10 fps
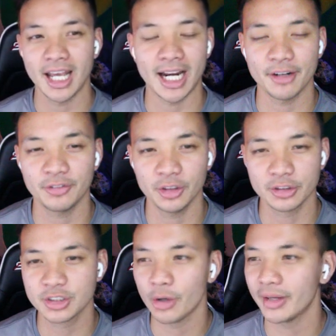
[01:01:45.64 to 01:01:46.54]
and I feel
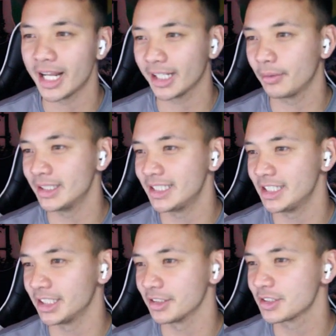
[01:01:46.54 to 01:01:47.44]
so inadequate in
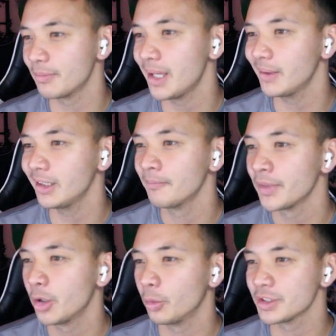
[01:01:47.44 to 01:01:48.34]
teaching it. So maybe
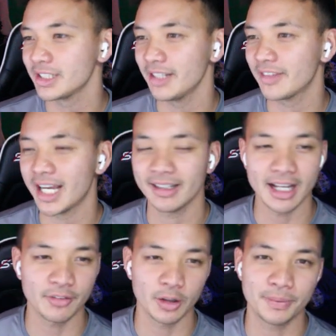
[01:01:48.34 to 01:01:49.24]
we'll see if that
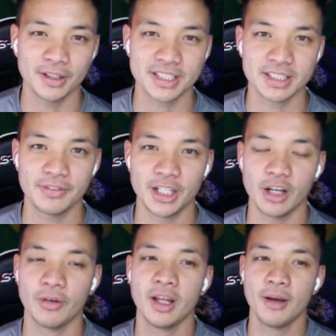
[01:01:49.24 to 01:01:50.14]
ever appears as a
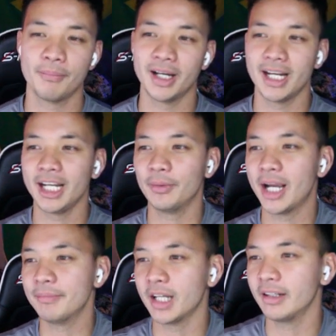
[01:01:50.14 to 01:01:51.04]
video. But anyway,
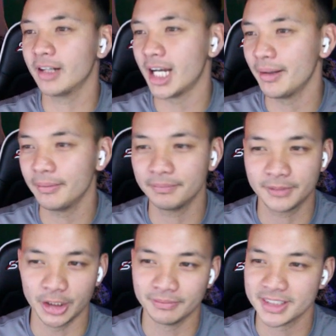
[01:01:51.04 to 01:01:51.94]
I'm done. I'm
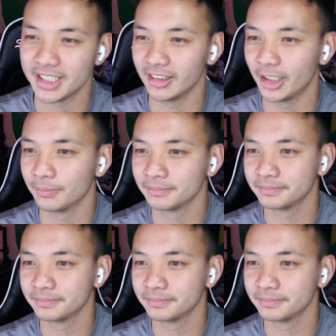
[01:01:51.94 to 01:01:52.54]
good. See you later.